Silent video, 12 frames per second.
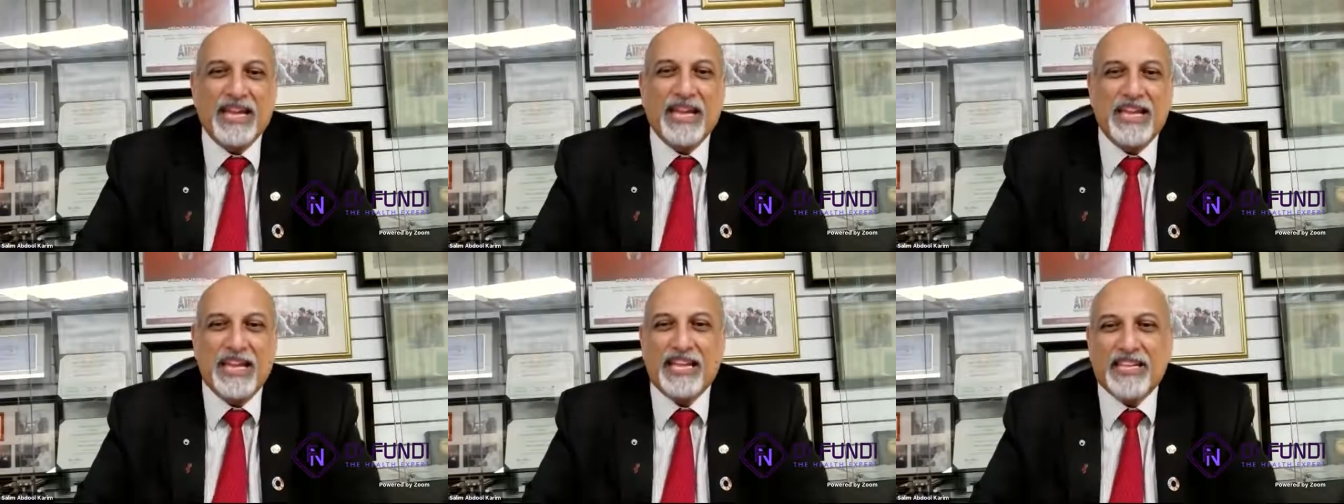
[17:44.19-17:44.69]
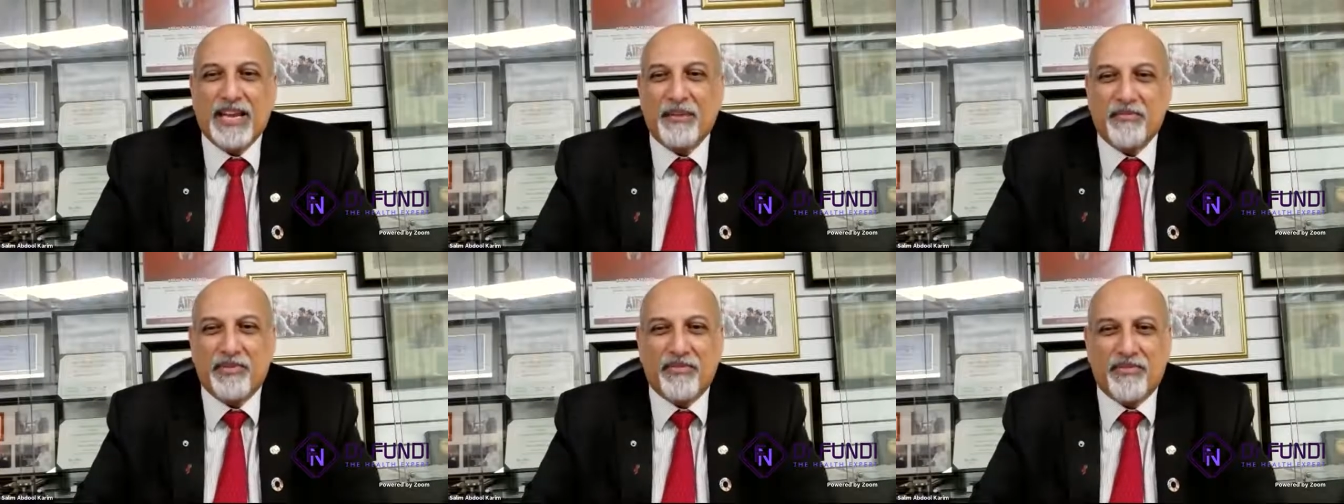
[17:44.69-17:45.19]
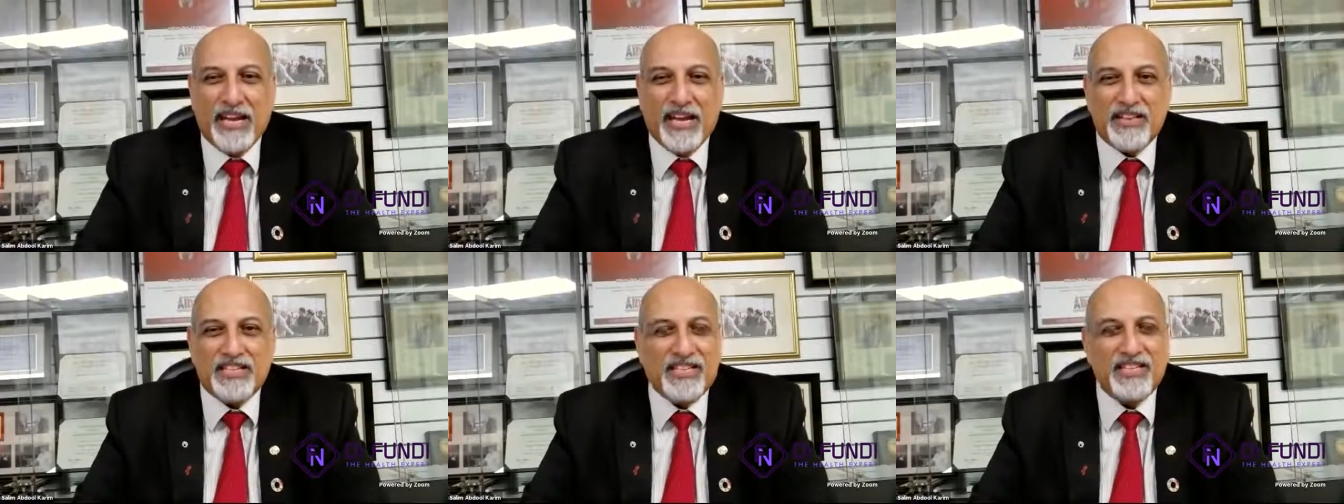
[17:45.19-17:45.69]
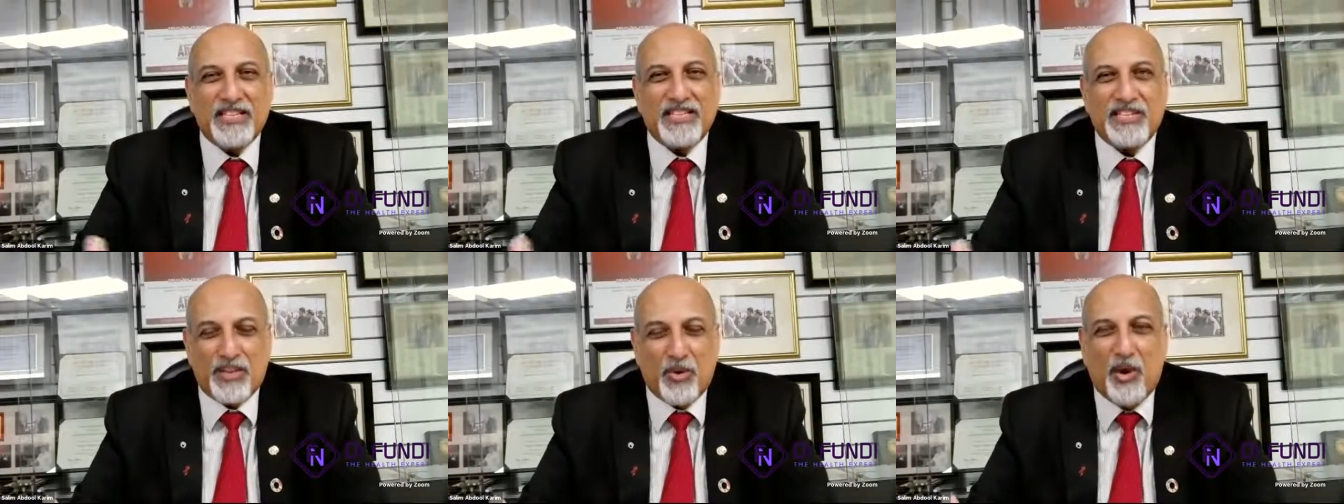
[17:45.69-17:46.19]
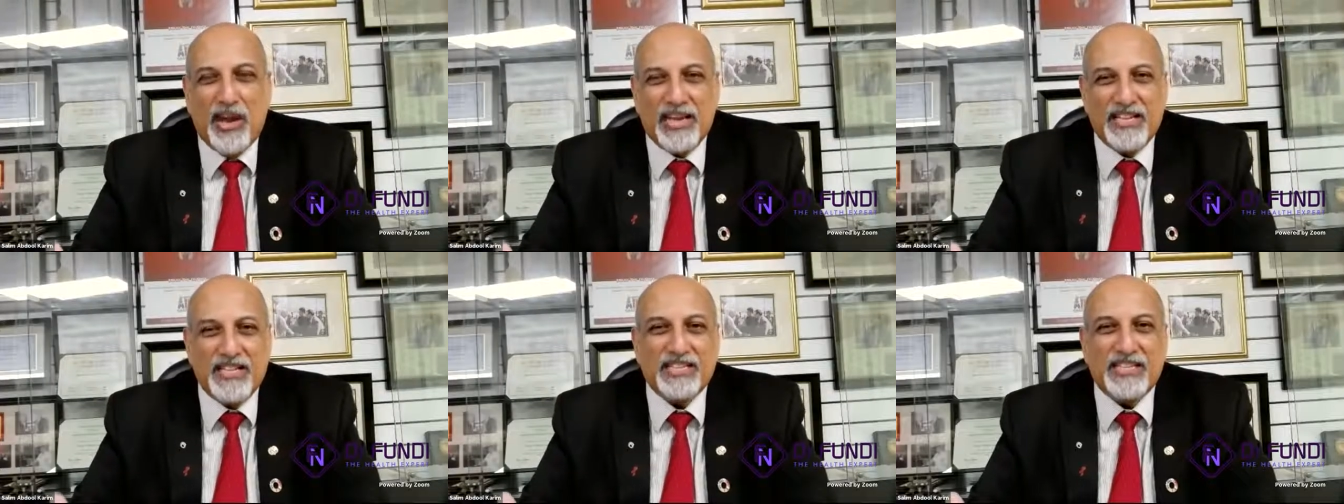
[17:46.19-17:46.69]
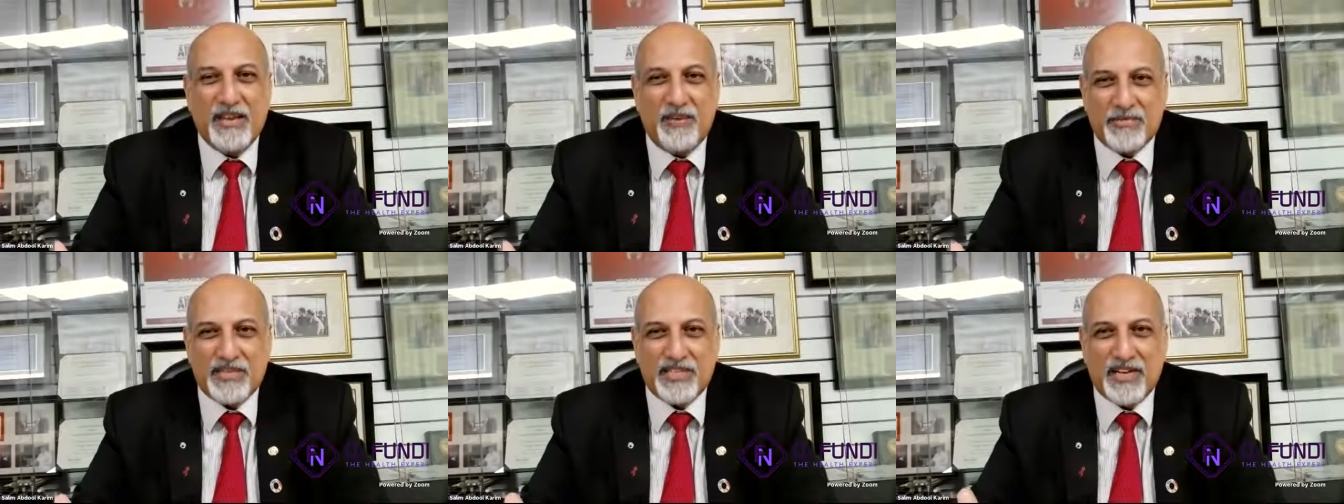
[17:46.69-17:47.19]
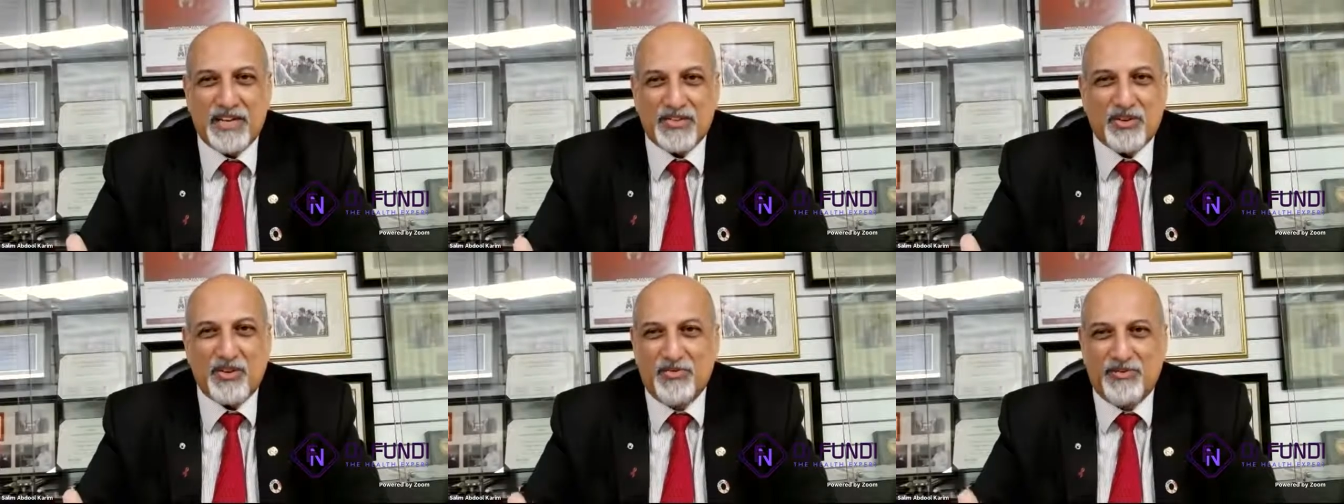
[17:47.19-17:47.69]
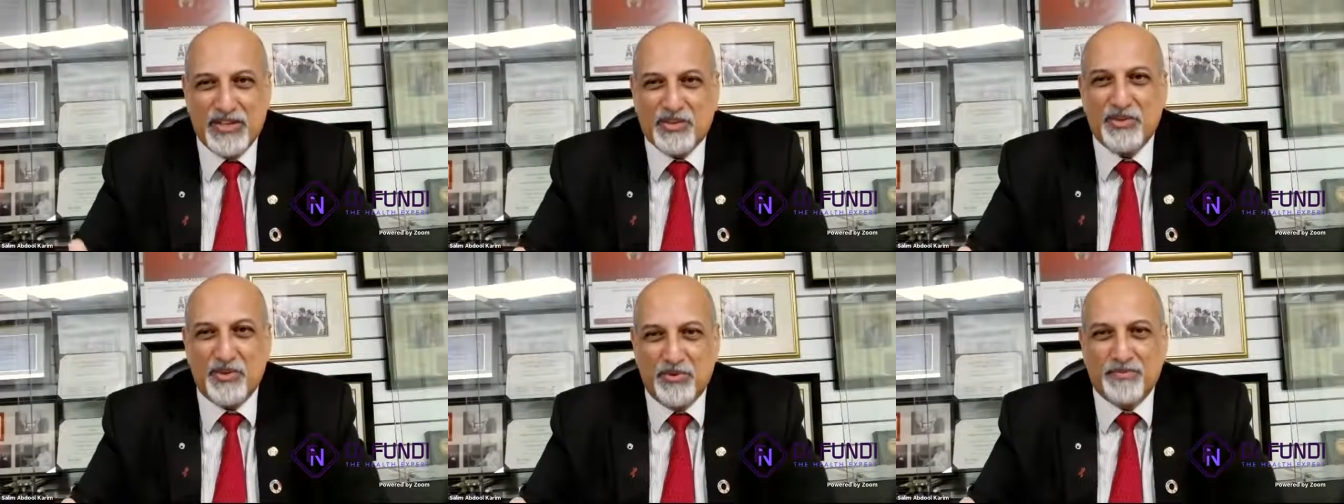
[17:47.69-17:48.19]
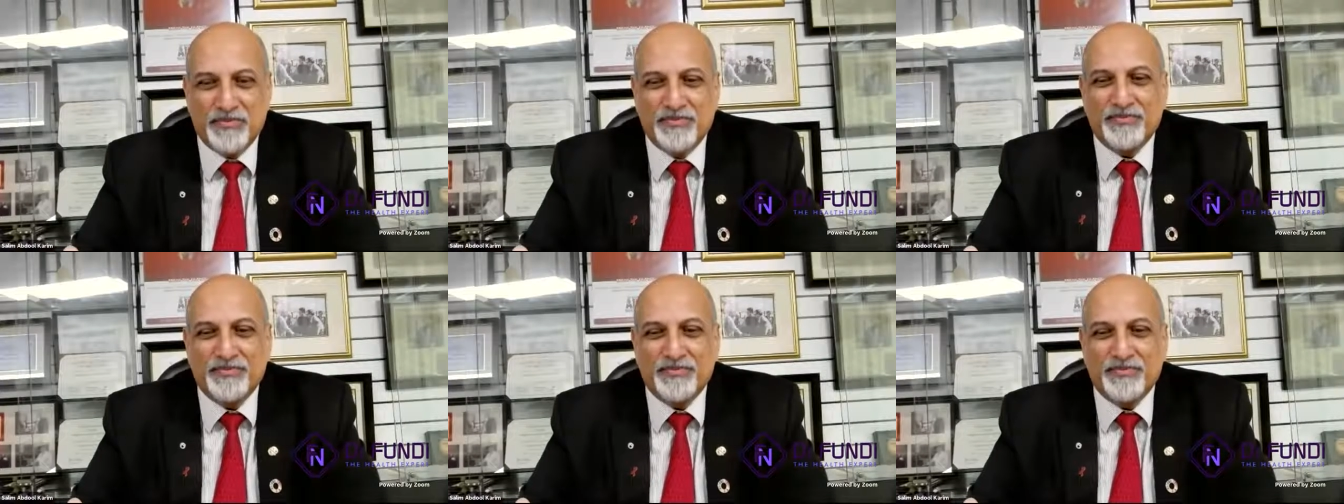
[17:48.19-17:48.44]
Yeah. At that time, the virus had just acquired its name, SARS-CoV-2.